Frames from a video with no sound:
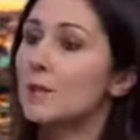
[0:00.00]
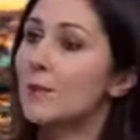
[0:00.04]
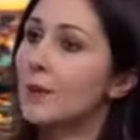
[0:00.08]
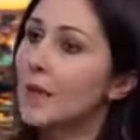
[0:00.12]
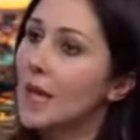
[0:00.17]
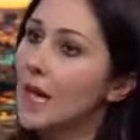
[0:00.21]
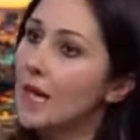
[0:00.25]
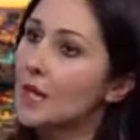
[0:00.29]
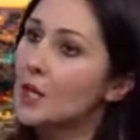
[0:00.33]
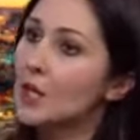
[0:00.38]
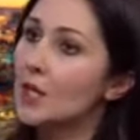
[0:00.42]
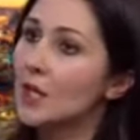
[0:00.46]
But
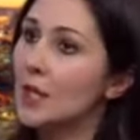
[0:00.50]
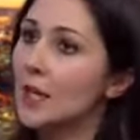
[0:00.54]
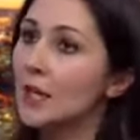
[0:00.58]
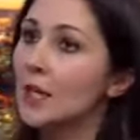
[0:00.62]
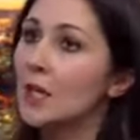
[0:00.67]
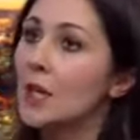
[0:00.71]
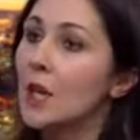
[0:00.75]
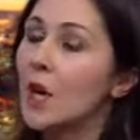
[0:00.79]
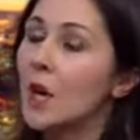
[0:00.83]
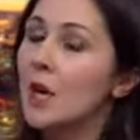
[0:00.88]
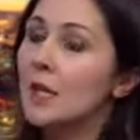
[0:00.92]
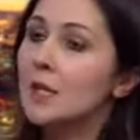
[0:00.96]
actually,
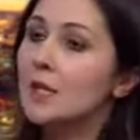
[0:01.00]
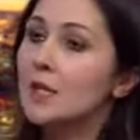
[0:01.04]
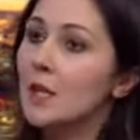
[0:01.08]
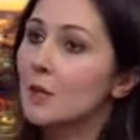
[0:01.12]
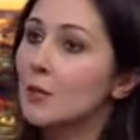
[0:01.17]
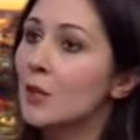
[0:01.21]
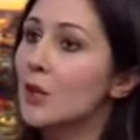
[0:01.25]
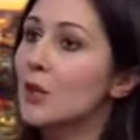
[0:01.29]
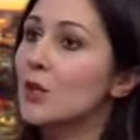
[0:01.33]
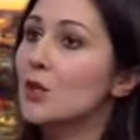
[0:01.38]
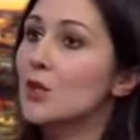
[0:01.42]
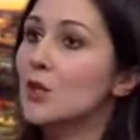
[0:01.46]
some
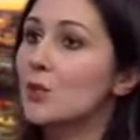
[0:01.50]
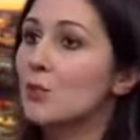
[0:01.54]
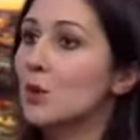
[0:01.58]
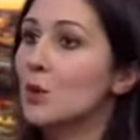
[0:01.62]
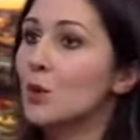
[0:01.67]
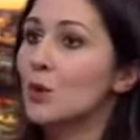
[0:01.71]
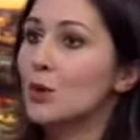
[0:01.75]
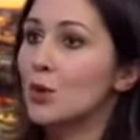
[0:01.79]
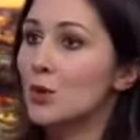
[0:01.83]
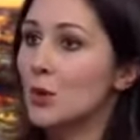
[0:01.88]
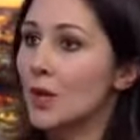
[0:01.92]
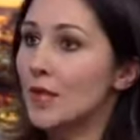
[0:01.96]
of the
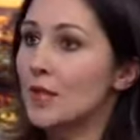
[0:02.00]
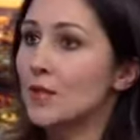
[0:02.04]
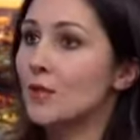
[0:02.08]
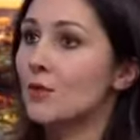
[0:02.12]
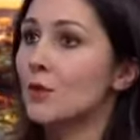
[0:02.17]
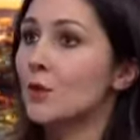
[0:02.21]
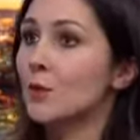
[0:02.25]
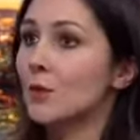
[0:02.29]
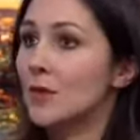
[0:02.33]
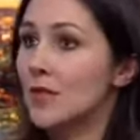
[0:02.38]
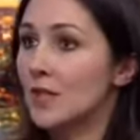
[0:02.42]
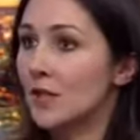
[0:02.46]
small
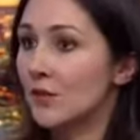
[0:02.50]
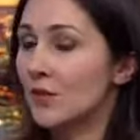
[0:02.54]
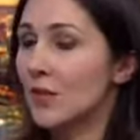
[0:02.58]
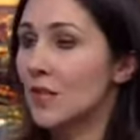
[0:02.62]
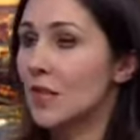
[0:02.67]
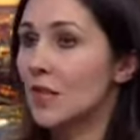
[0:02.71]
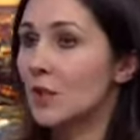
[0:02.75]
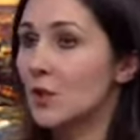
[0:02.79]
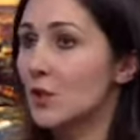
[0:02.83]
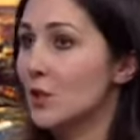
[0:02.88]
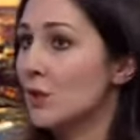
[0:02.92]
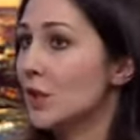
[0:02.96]
transformative
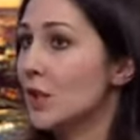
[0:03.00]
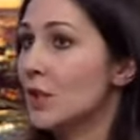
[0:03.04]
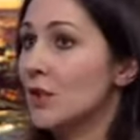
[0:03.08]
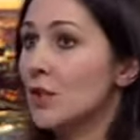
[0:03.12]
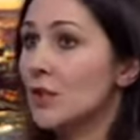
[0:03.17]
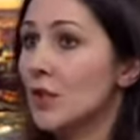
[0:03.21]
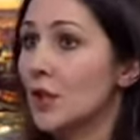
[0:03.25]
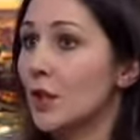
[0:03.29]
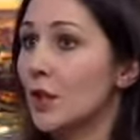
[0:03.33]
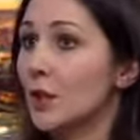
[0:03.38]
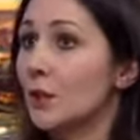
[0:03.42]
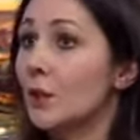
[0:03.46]
things you can
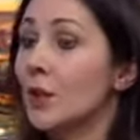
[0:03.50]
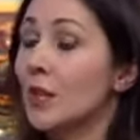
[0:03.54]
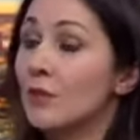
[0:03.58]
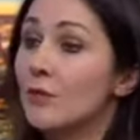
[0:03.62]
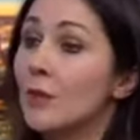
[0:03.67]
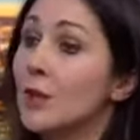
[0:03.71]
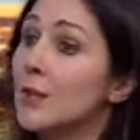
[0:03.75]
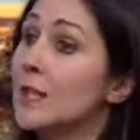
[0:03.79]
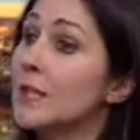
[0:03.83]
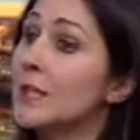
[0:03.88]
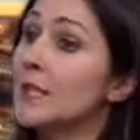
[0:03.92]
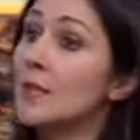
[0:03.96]
do
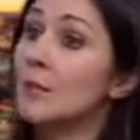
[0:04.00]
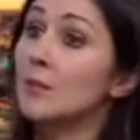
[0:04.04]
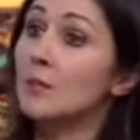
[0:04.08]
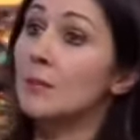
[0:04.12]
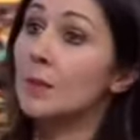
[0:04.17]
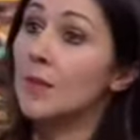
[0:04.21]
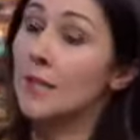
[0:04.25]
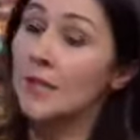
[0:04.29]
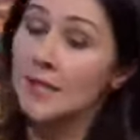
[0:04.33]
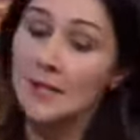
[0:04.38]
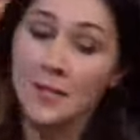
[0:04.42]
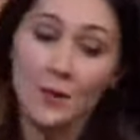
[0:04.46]
very
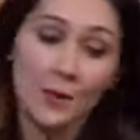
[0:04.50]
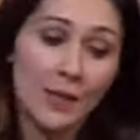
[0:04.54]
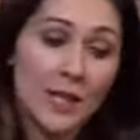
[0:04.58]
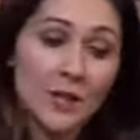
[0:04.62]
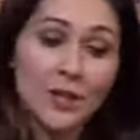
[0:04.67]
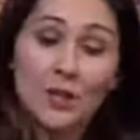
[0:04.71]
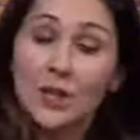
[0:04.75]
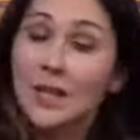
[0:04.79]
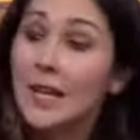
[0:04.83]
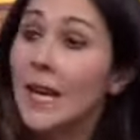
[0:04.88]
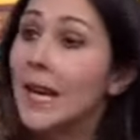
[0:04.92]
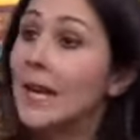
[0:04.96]
simply. So in
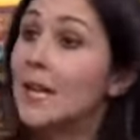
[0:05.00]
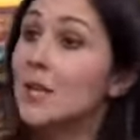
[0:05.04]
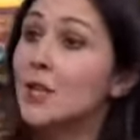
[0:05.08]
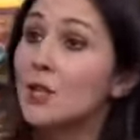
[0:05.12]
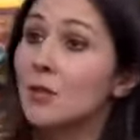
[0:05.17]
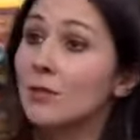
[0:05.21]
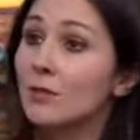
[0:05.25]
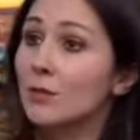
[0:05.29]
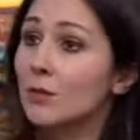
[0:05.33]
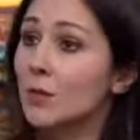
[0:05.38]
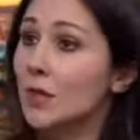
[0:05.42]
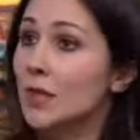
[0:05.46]

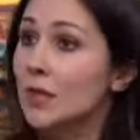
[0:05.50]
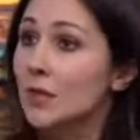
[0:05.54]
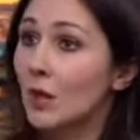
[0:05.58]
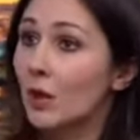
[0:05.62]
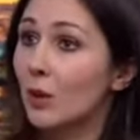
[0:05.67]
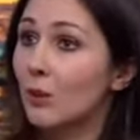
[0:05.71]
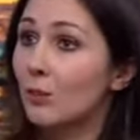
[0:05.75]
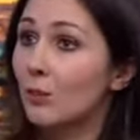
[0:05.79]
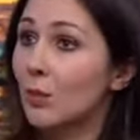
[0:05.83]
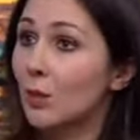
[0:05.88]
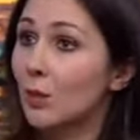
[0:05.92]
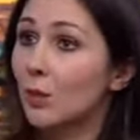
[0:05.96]
education, for
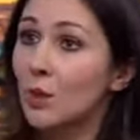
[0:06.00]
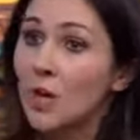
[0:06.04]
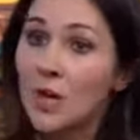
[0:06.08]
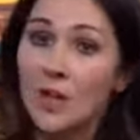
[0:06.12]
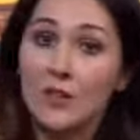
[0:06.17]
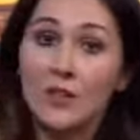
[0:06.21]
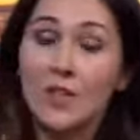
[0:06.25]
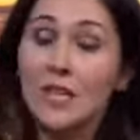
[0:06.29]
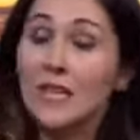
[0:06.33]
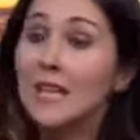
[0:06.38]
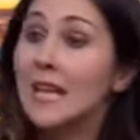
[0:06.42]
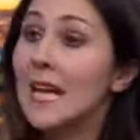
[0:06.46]
example,
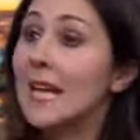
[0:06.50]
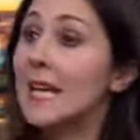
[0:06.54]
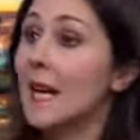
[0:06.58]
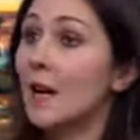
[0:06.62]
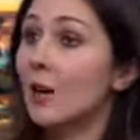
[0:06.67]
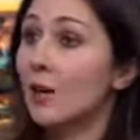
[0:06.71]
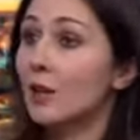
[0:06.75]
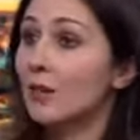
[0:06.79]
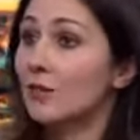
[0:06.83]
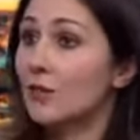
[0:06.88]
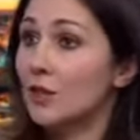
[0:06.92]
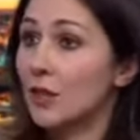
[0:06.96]
the
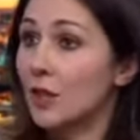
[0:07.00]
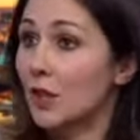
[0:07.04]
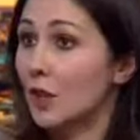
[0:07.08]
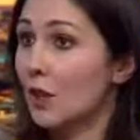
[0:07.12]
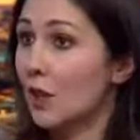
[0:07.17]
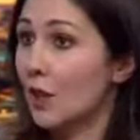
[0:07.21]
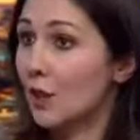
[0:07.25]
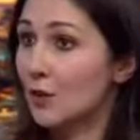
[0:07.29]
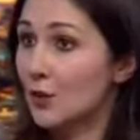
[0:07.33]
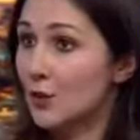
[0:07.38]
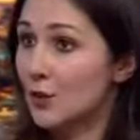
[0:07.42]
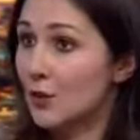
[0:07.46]
layout of the
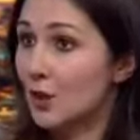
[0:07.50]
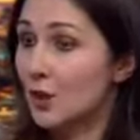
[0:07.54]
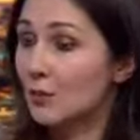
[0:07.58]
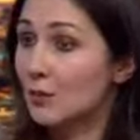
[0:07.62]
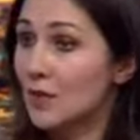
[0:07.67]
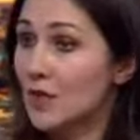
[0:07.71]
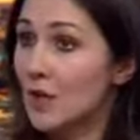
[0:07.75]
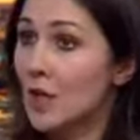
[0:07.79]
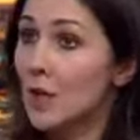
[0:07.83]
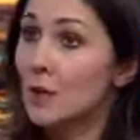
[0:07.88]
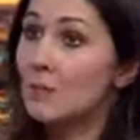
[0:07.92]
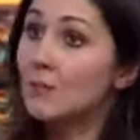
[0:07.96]

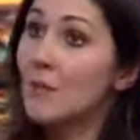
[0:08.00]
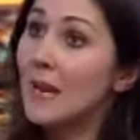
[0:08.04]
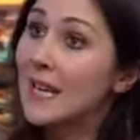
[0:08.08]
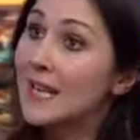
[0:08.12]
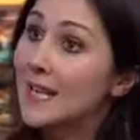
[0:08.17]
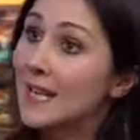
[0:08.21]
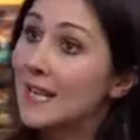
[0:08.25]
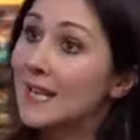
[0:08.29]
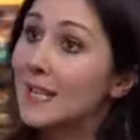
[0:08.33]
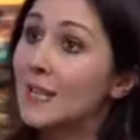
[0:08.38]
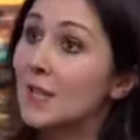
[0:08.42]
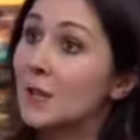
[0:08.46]
classrooms,
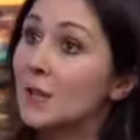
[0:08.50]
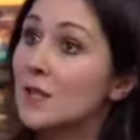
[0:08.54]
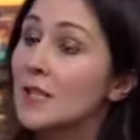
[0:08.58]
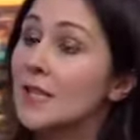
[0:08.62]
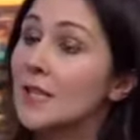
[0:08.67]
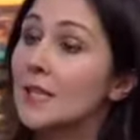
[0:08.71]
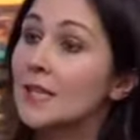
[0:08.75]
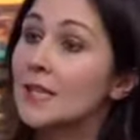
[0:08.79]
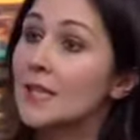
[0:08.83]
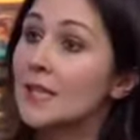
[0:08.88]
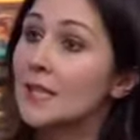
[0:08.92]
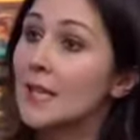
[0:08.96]
making girls
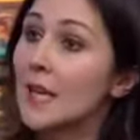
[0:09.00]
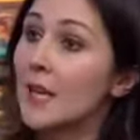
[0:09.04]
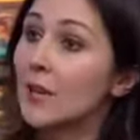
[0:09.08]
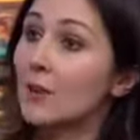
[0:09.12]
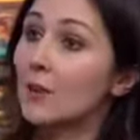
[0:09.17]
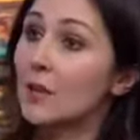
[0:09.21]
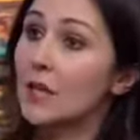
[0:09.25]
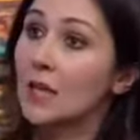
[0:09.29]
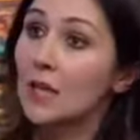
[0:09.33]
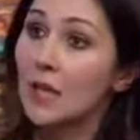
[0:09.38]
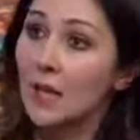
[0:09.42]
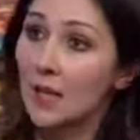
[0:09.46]
sit together
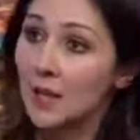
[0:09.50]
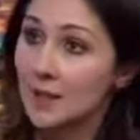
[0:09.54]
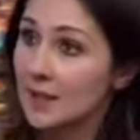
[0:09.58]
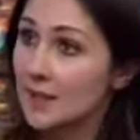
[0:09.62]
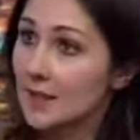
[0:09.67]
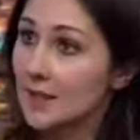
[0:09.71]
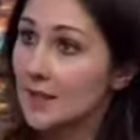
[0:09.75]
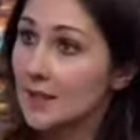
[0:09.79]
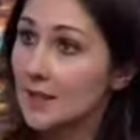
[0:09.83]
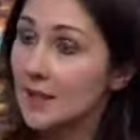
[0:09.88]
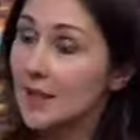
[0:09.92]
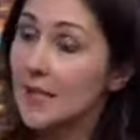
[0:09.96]
in
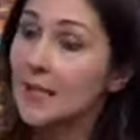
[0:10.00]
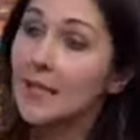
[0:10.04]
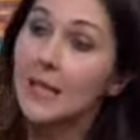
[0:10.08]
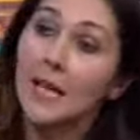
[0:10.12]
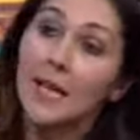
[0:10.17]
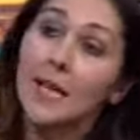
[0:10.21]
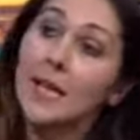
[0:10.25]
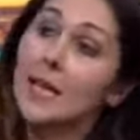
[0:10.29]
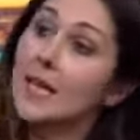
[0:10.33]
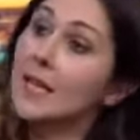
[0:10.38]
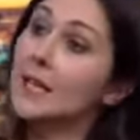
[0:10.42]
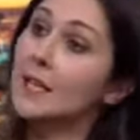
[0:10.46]
clusters,
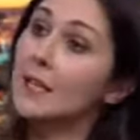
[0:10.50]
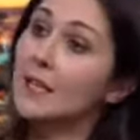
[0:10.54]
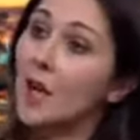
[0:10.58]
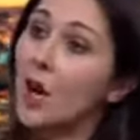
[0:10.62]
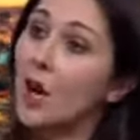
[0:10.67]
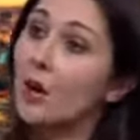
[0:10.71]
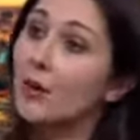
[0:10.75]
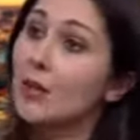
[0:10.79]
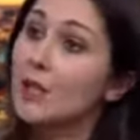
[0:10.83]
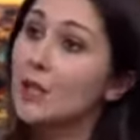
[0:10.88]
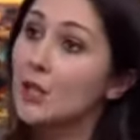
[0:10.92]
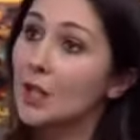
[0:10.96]

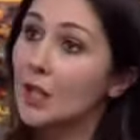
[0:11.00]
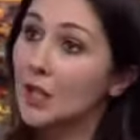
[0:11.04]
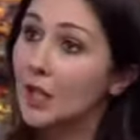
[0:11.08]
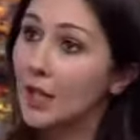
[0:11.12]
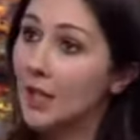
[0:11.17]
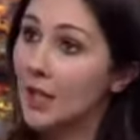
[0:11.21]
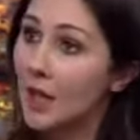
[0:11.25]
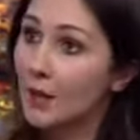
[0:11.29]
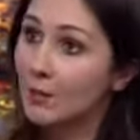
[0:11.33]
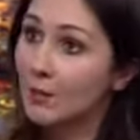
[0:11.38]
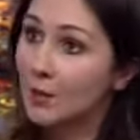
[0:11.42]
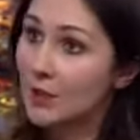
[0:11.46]
encouraging
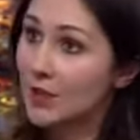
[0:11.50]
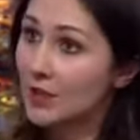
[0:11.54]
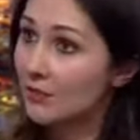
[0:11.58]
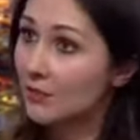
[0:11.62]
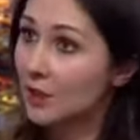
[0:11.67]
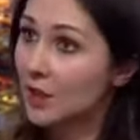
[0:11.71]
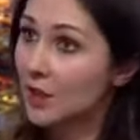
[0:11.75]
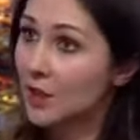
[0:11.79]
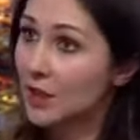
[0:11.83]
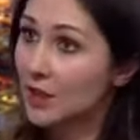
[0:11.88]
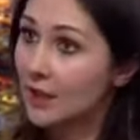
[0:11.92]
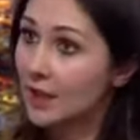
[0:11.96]
collaborative
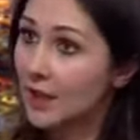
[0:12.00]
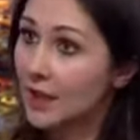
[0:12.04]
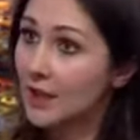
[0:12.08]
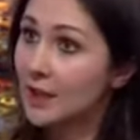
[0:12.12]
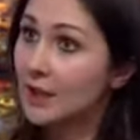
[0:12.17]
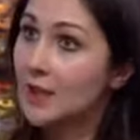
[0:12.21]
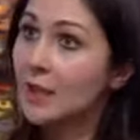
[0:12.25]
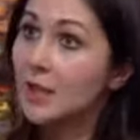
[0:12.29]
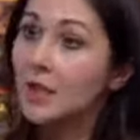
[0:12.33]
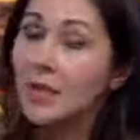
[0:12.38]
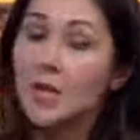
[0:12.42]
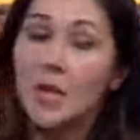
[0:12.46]
learning.